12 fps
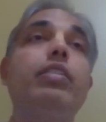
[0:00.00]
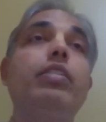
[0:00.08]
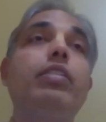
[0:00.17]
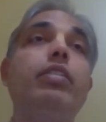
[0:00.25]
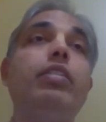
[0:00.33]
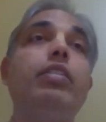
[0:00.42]

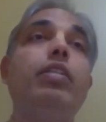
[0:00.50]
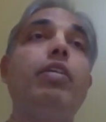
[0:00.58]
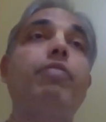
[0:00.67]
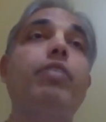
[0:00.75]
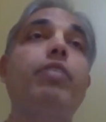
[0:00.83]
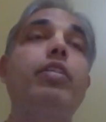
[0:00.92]

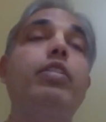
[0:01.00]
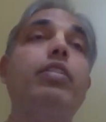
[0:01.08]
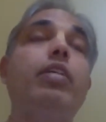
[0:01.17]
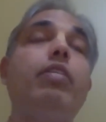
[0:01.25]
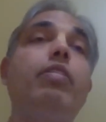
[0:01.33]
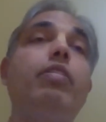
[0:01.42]
After this,
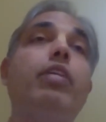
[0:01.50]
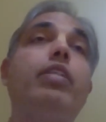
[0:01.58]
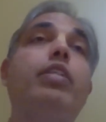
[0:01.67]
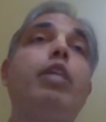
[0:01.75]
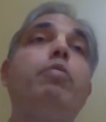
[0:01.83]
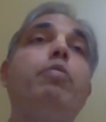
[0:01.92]
at
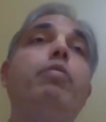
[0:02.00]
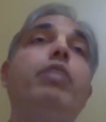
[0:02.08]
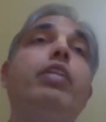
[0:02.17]
the time of death,